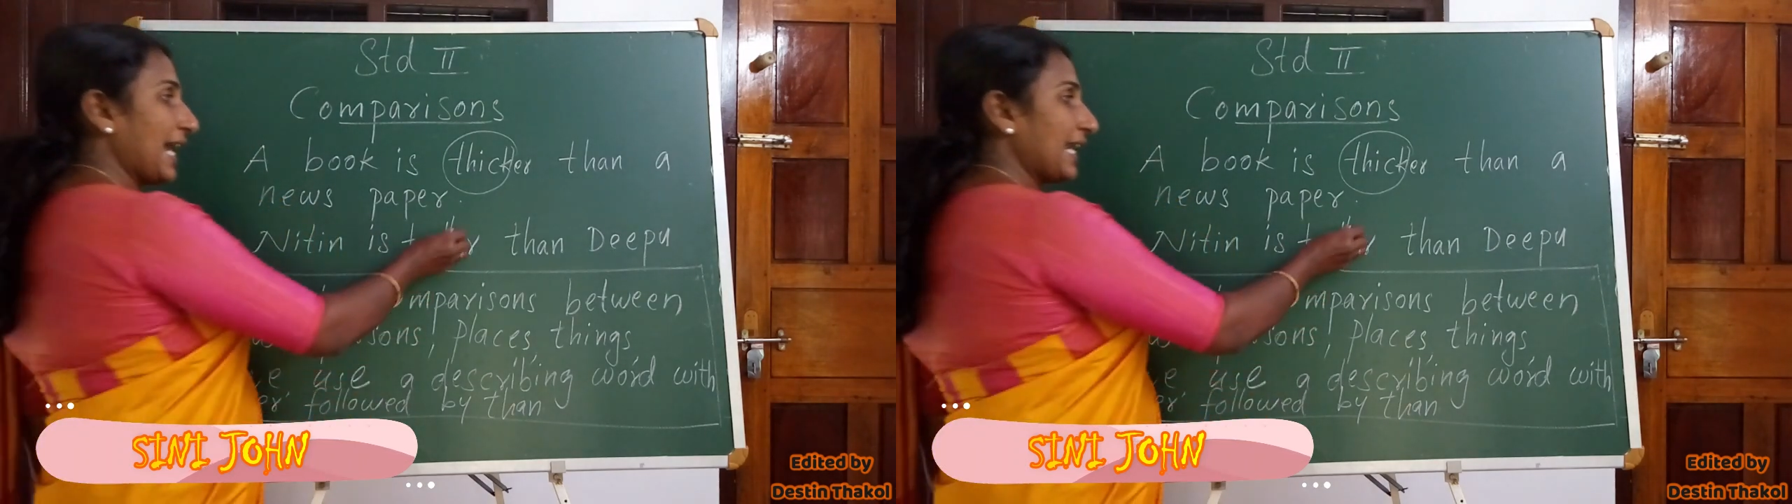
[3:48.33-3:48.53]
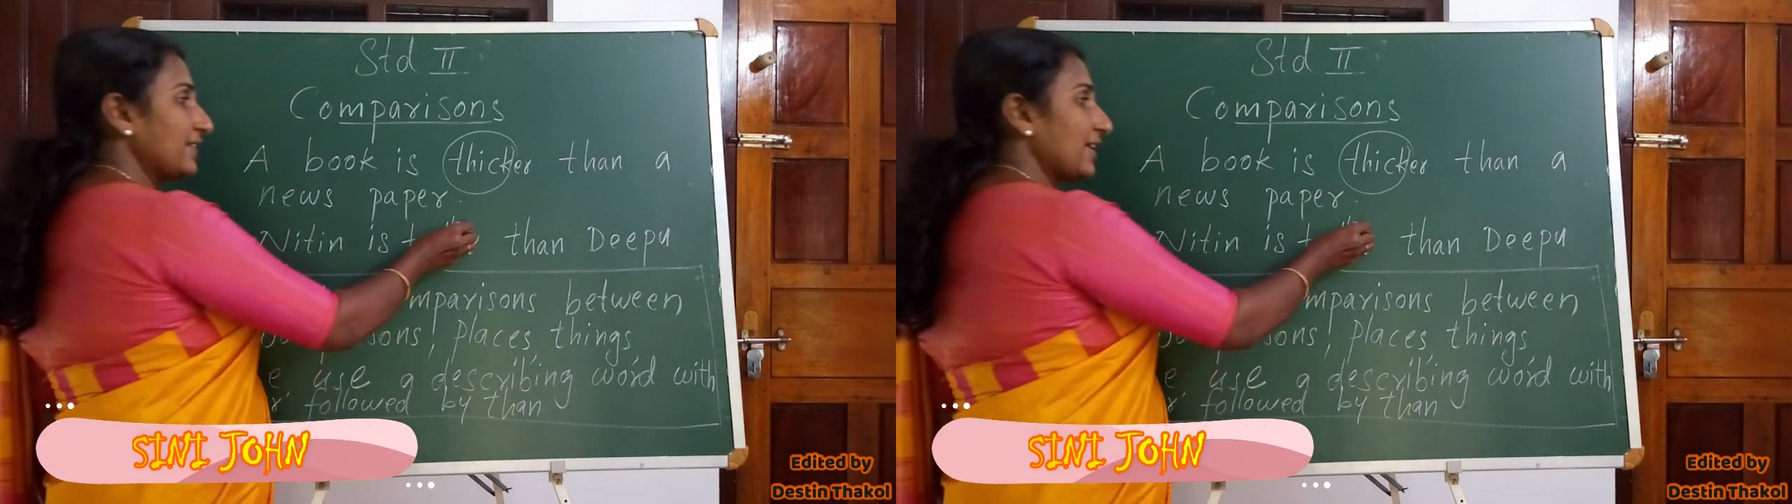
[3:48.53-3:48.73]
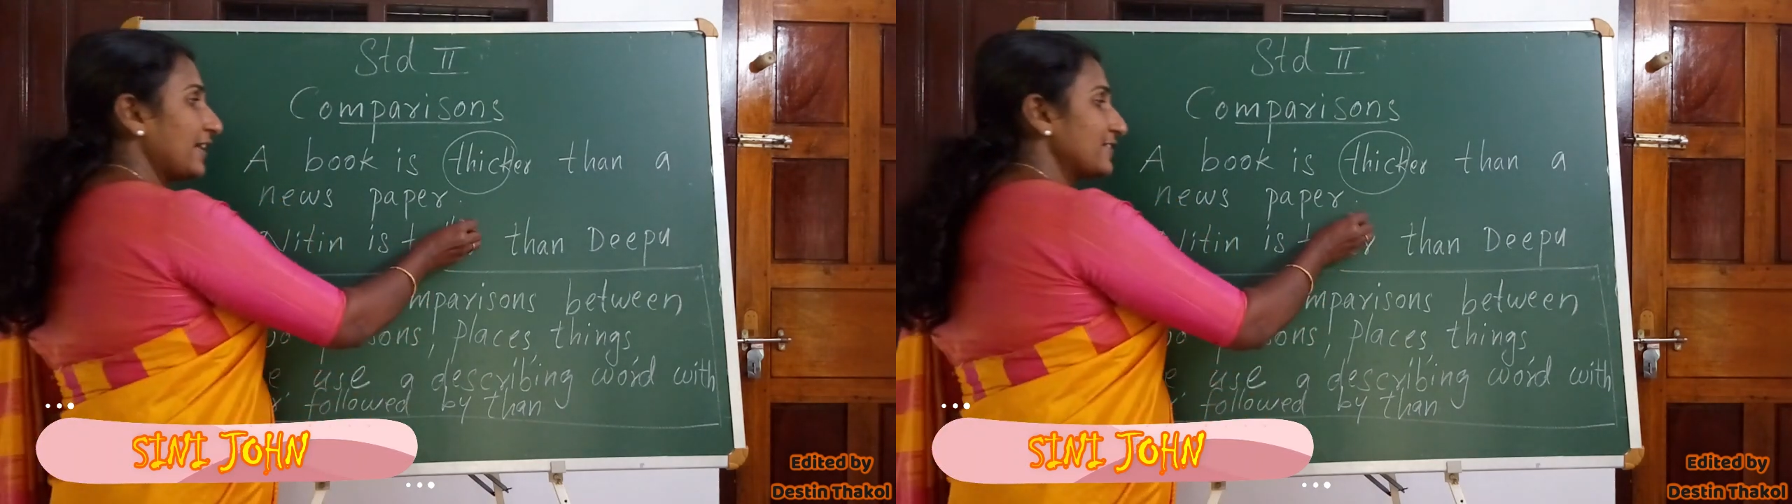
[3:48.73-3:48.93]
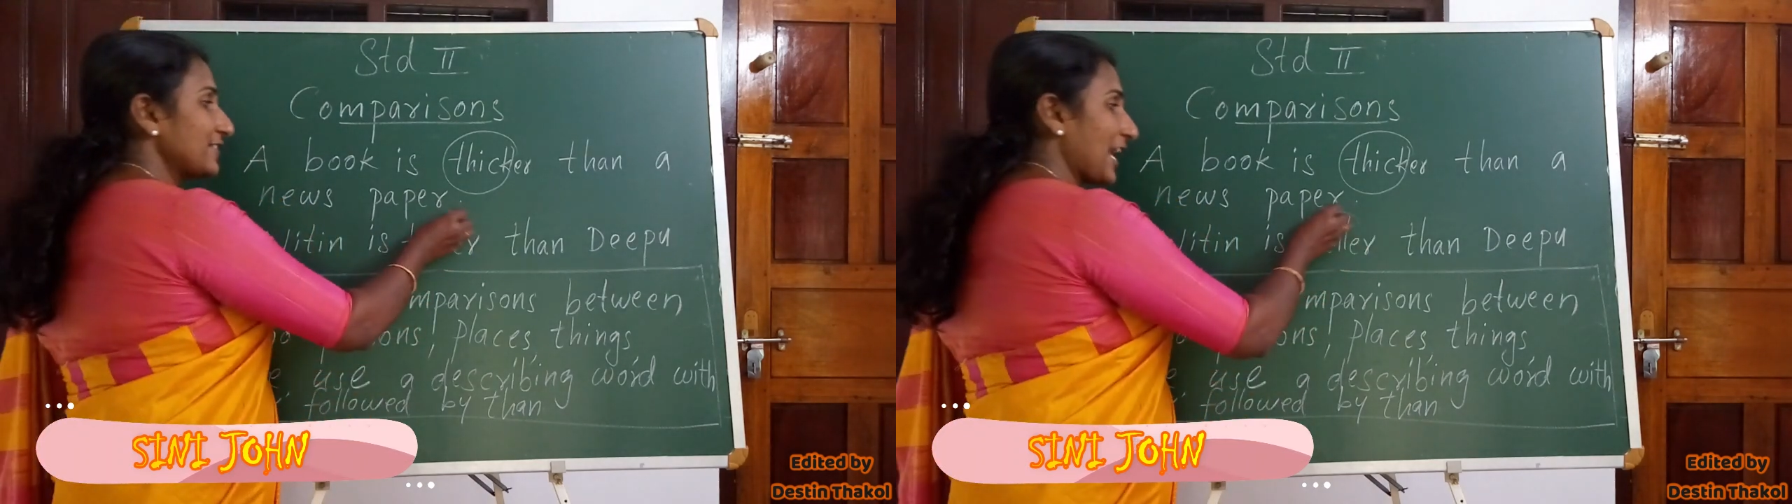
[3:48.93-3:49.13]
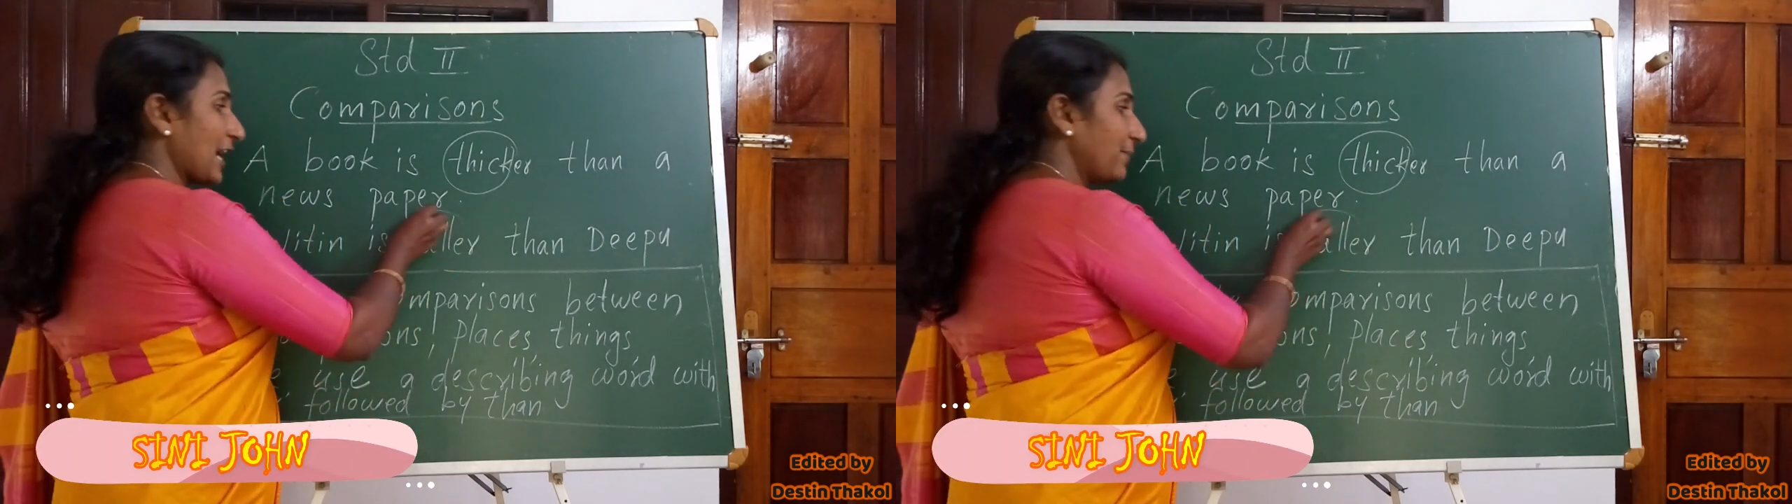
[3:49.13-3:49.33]
another
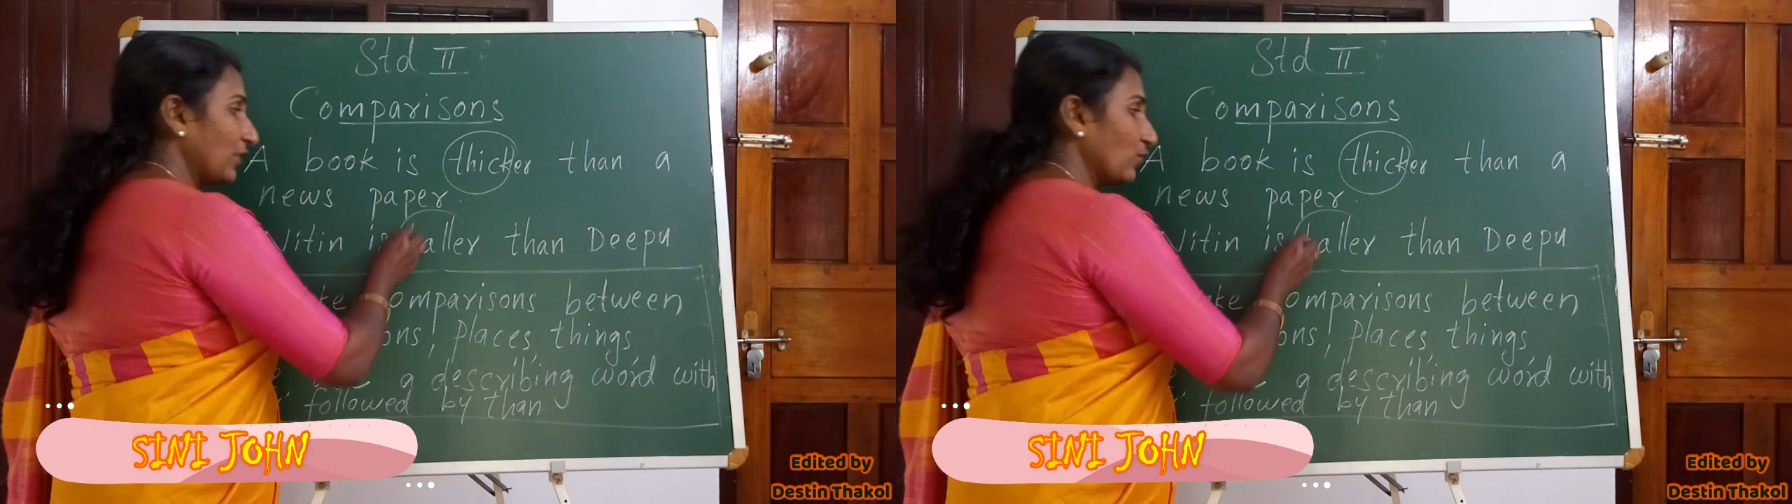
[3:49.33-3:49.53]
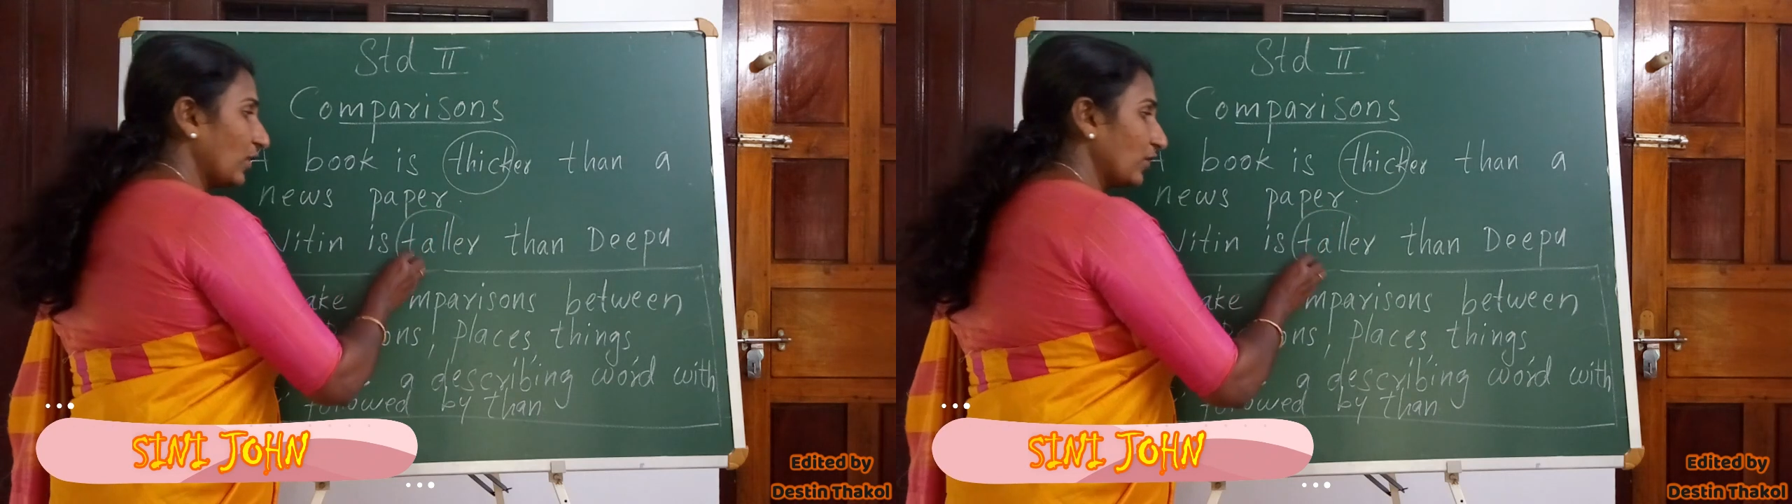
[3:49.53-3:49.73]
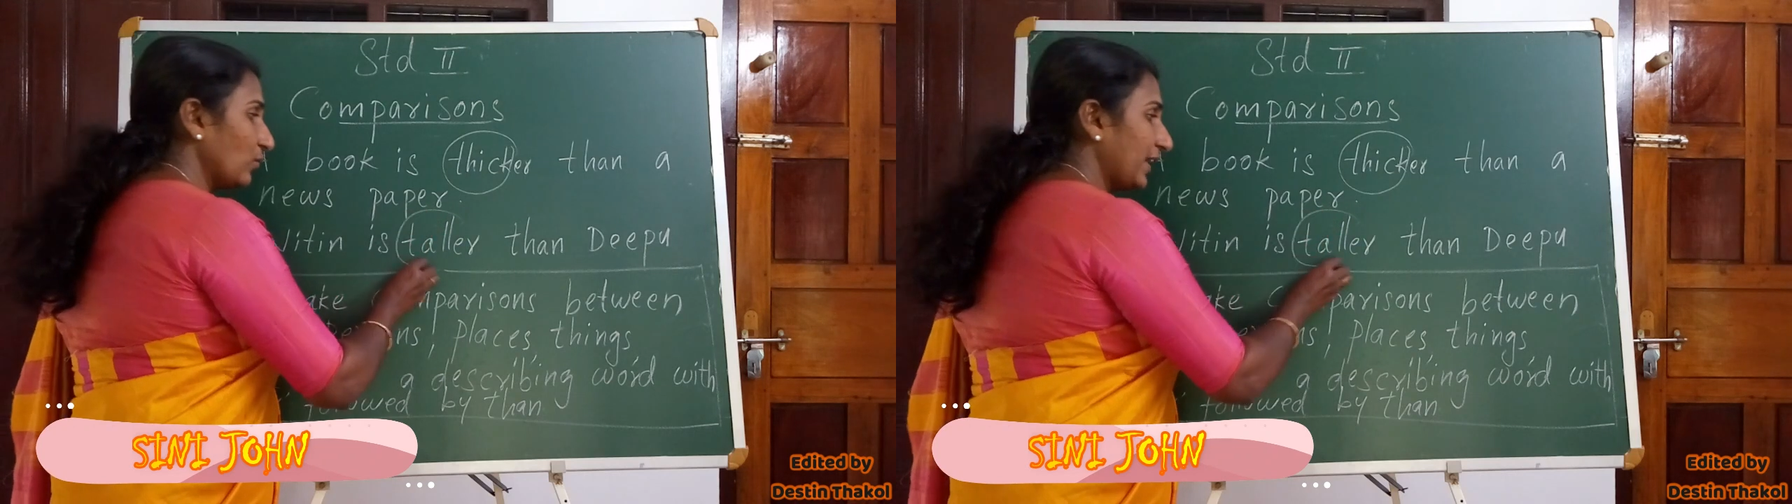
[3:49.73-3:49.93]
describing word.